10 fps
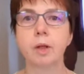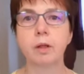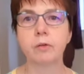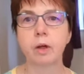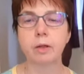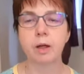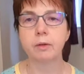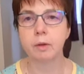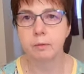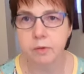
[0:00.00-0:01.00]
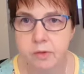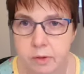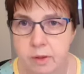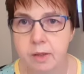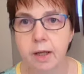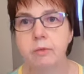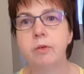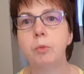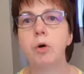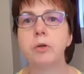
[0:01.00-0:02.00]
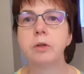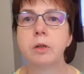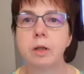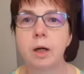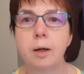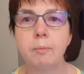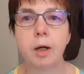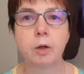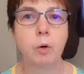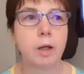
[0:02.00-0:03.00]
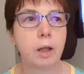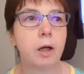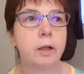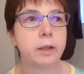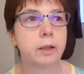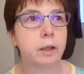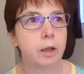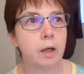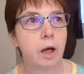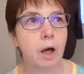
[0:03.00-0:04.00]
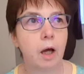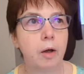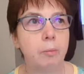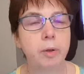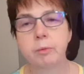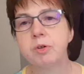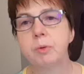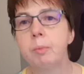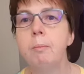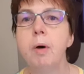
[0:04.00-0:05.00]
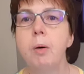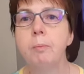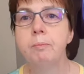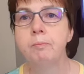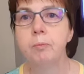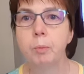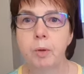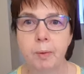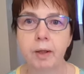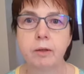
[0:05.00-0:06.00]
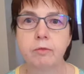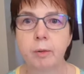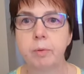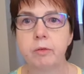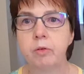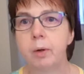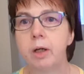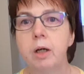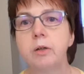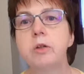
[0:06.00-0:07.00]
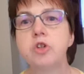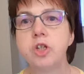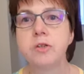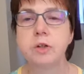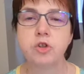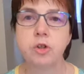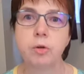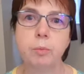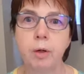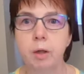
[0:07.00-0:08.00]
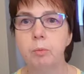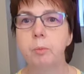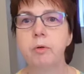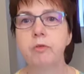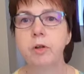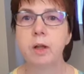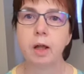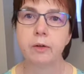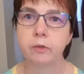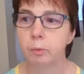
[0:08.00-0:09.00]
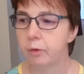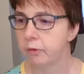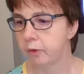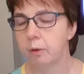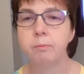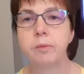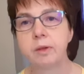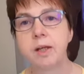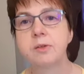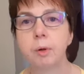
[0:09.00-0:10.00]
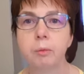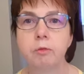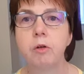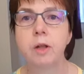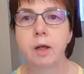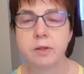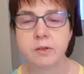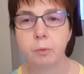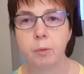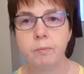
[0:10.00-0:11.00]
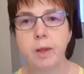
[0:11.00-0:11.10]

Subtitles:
So the navy one I quite like, but I was with my mum when we picked the fabric for my aunt, and she said she thought my aunt would prefer the lighter one, so that's why we've got the lighter one.